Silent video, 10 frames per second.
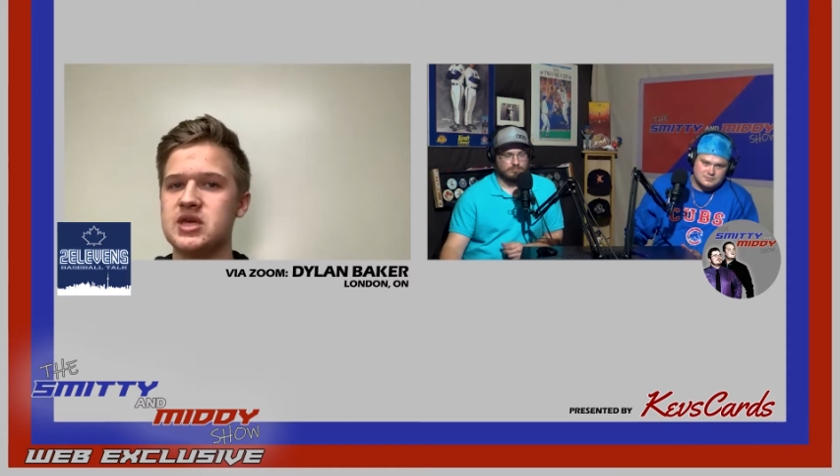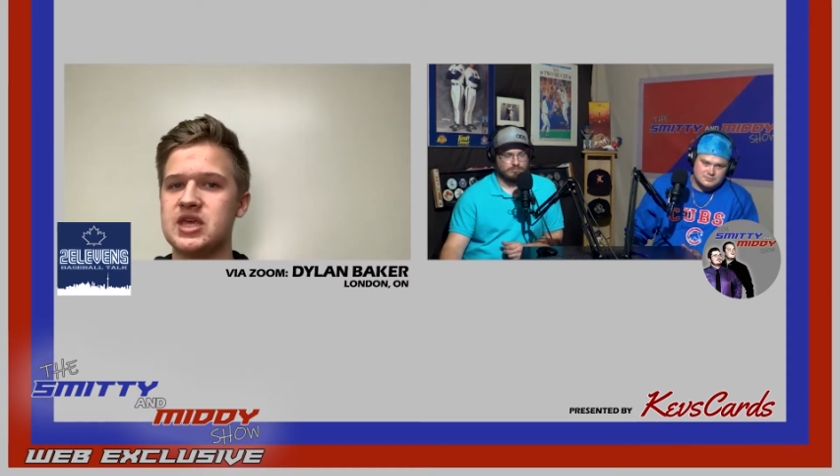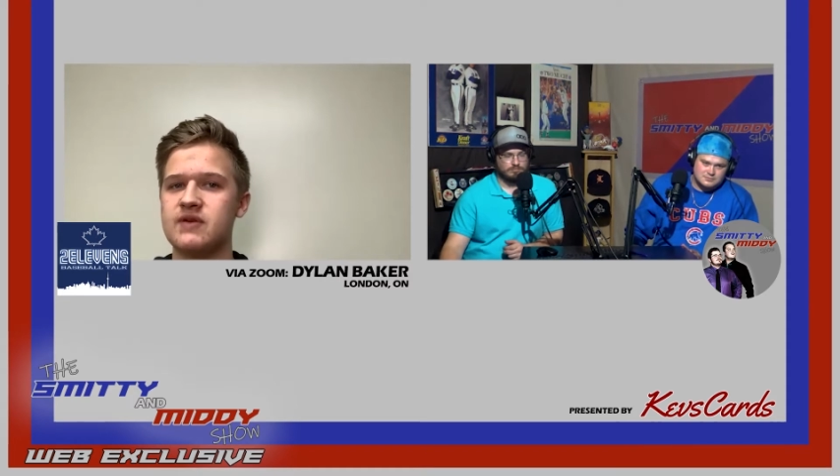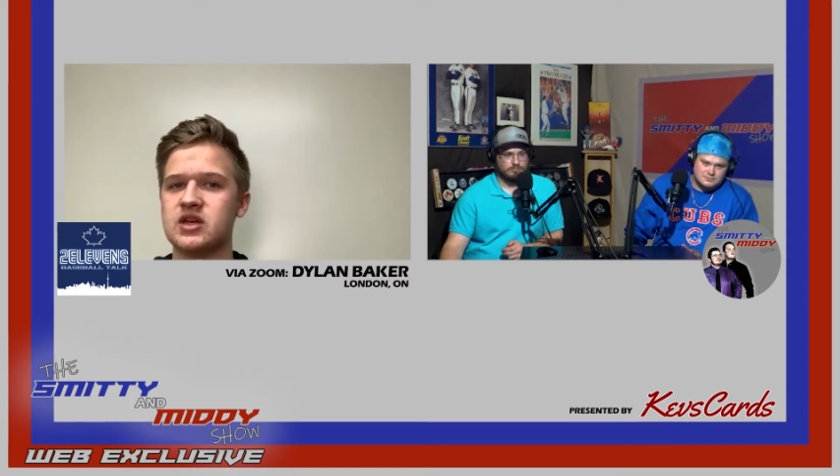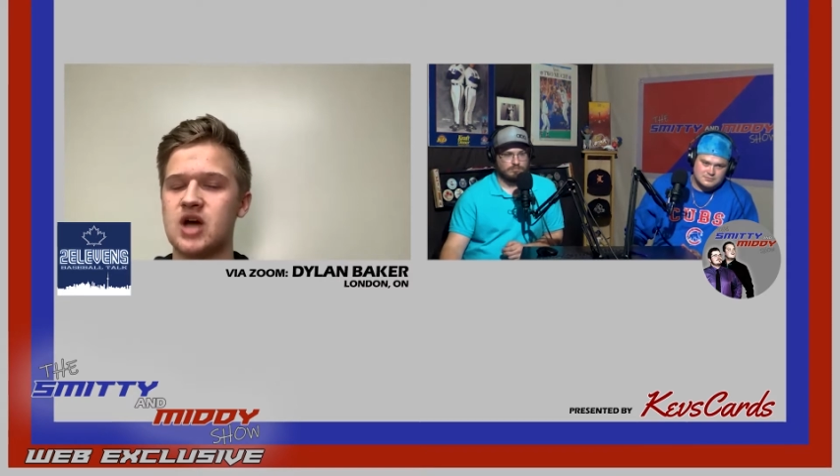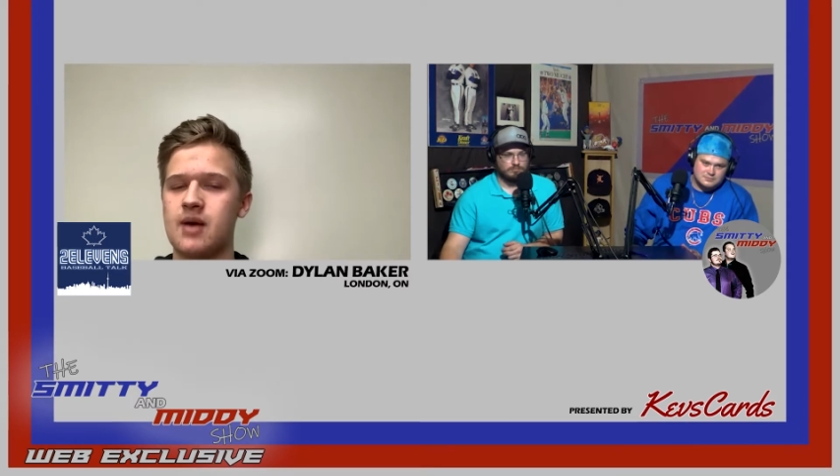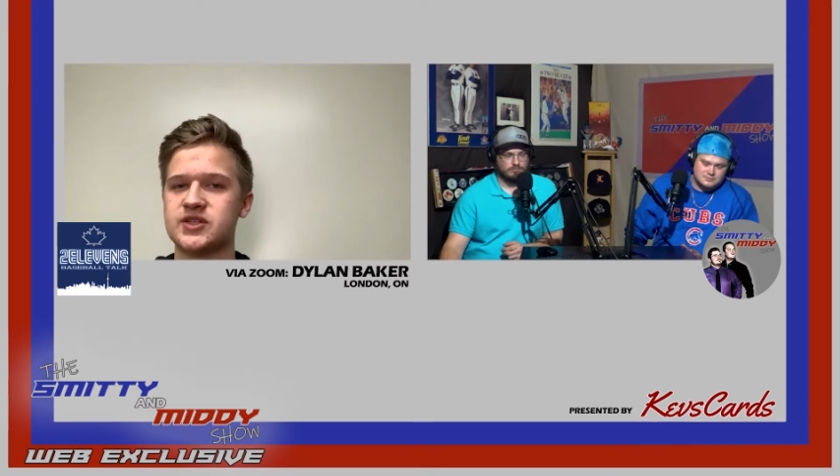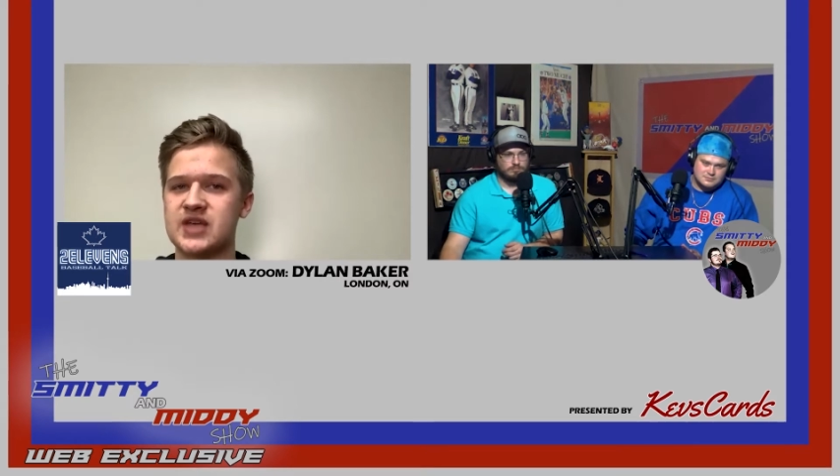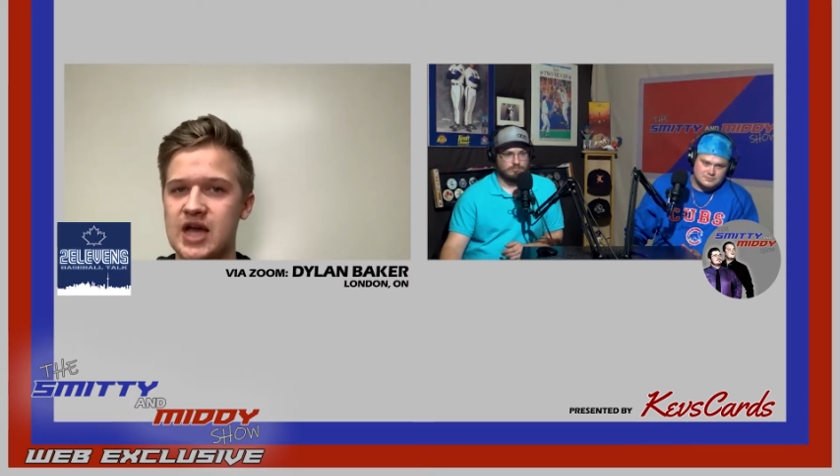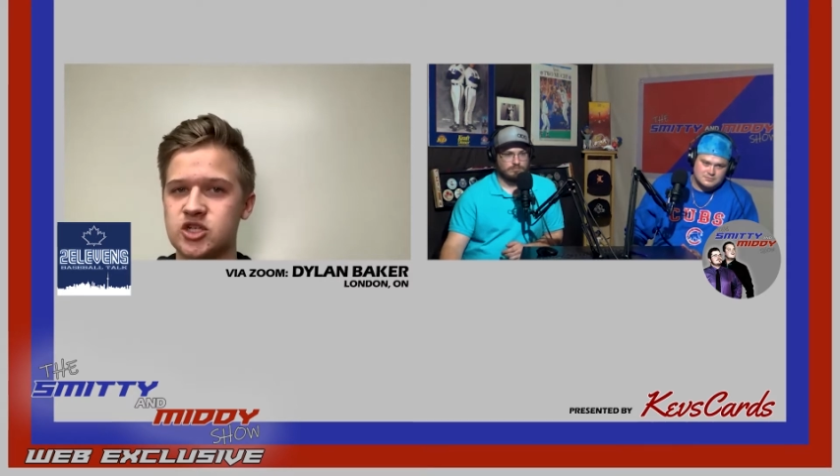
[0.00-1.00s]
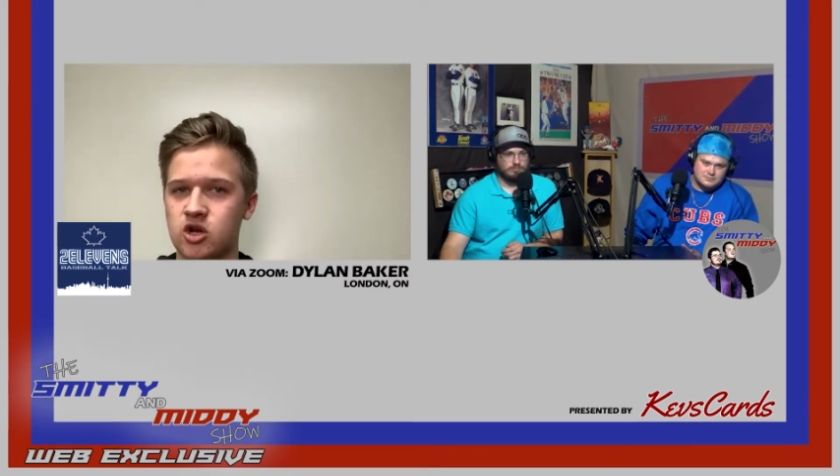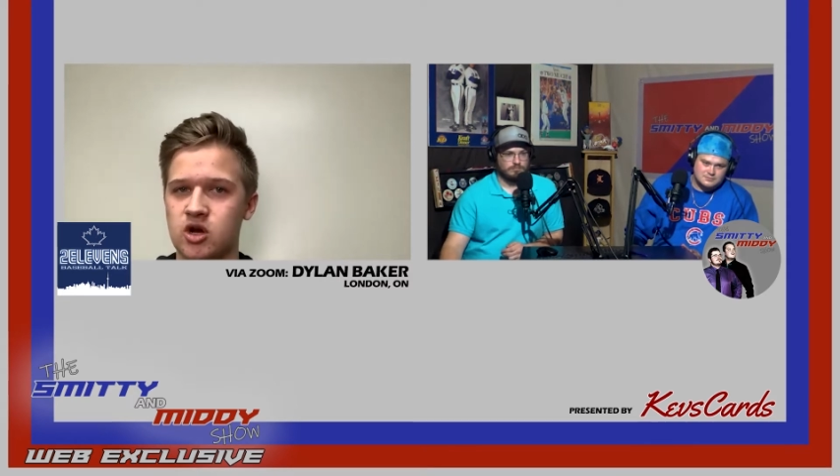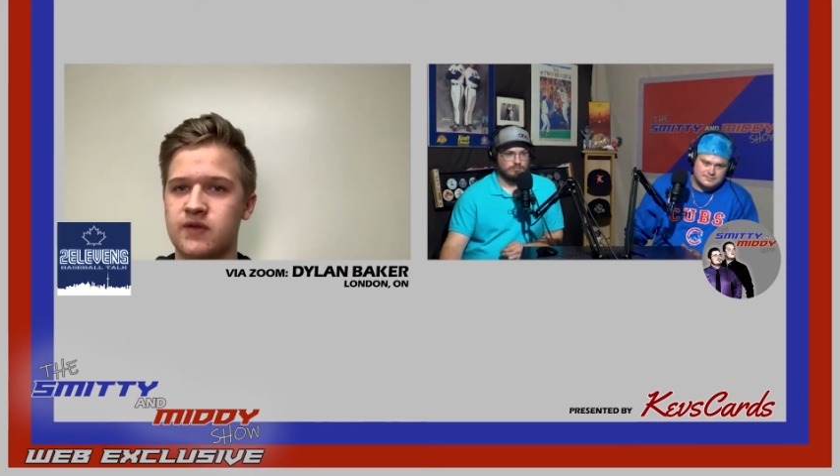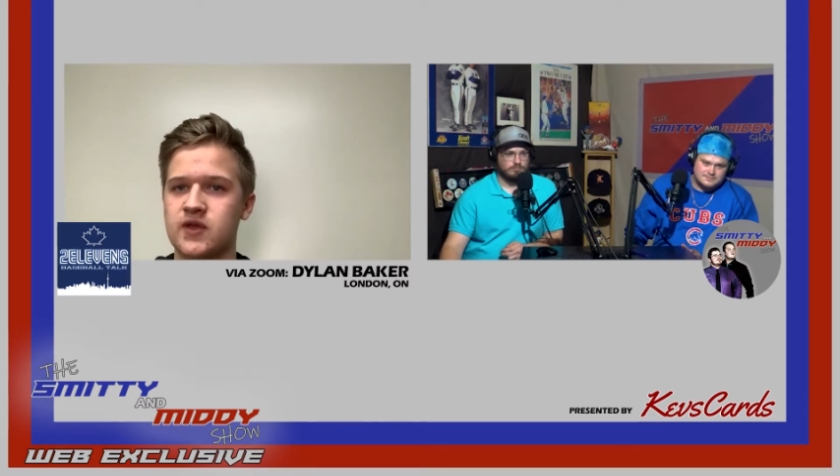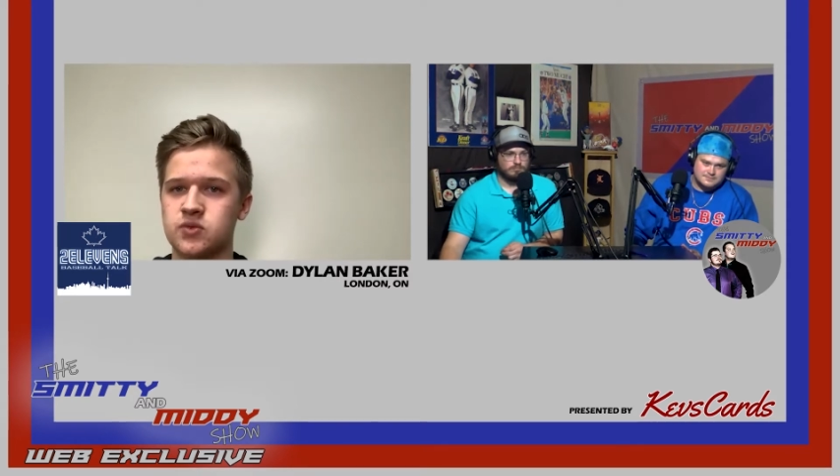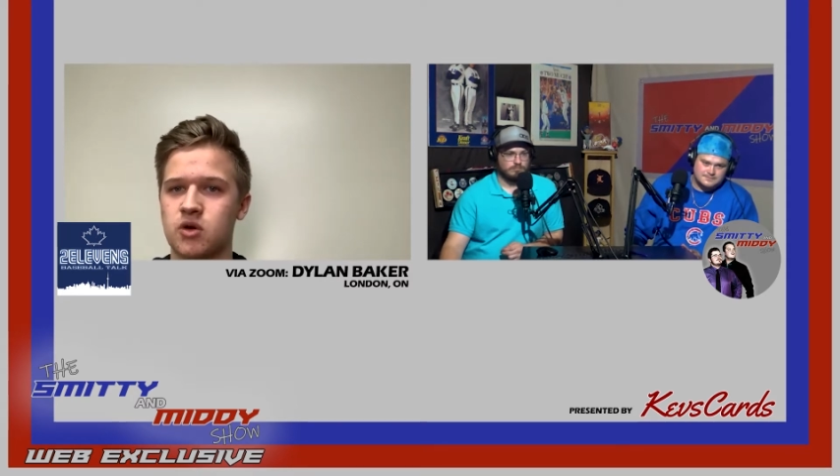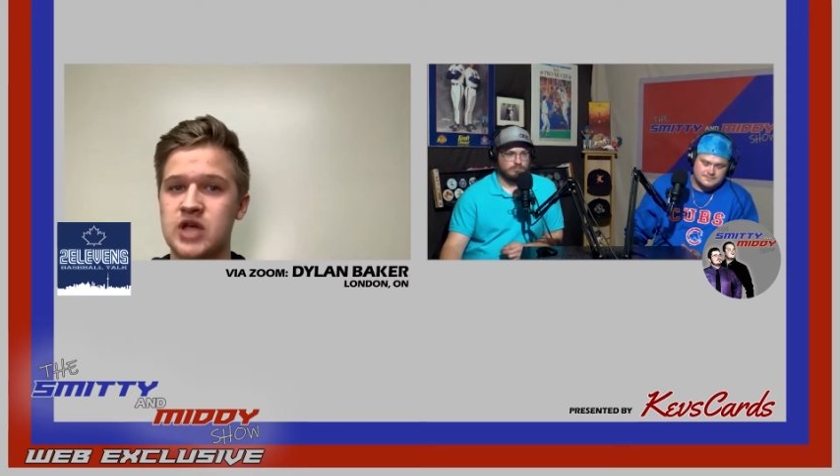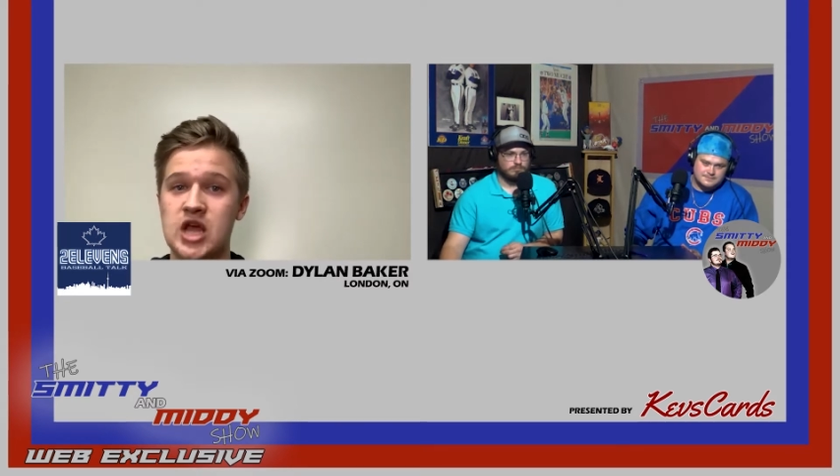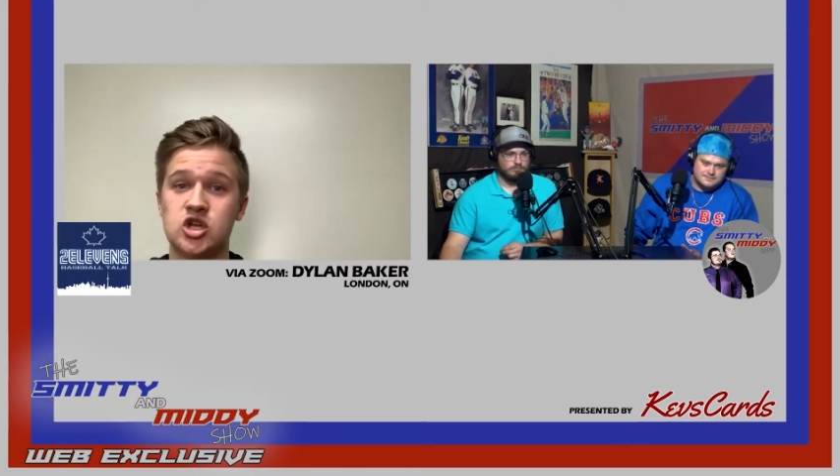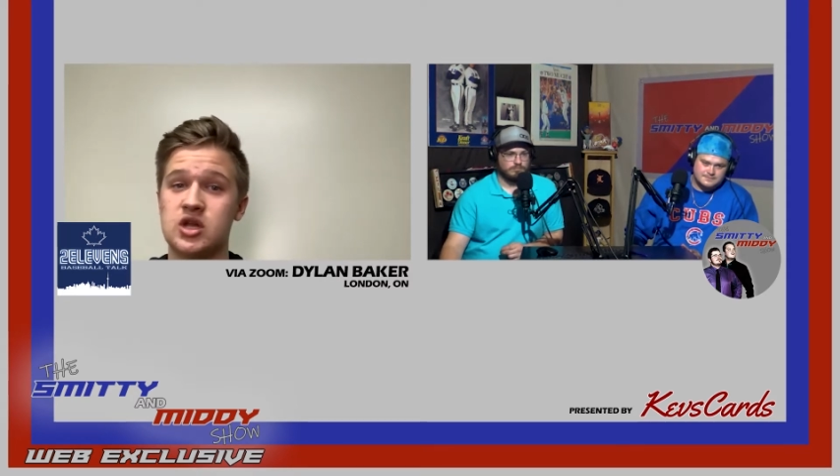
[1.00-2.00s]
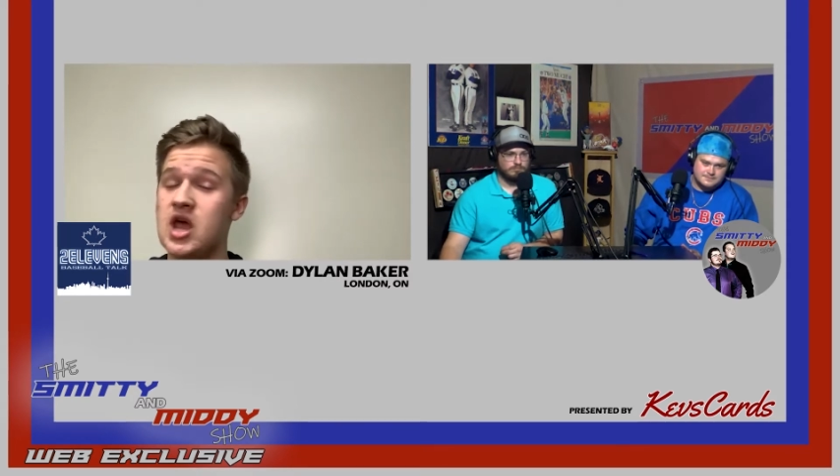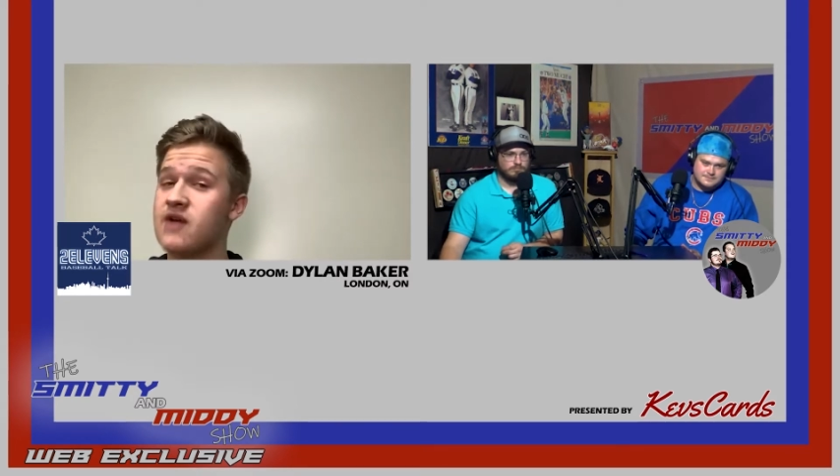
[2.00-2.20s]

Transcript: giving Thomas Hatch a look in this rotation.